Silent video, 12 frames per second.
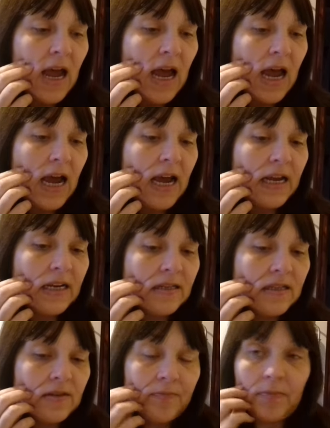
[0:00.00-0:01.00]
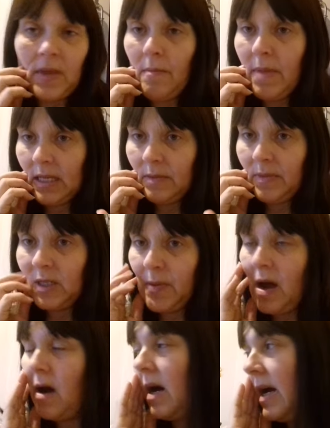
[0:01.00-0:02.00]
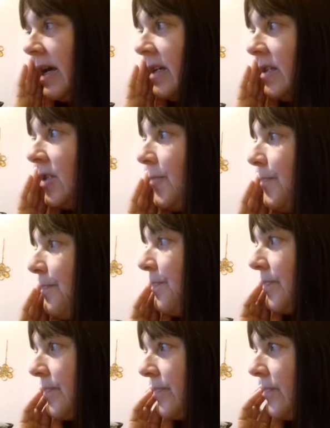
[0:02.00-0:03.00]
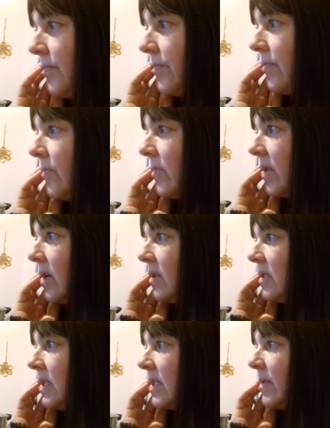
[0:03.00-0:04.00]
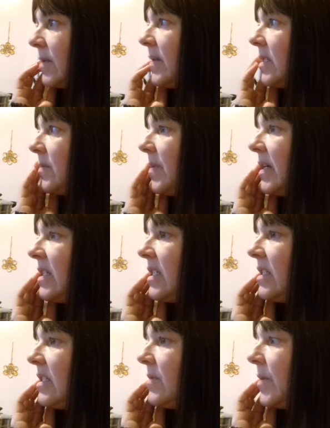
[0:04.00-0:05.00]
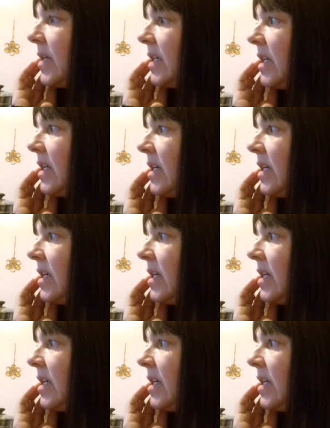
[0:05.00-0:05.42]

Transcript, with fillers: and made them into pies. Did some other bits and pieces, but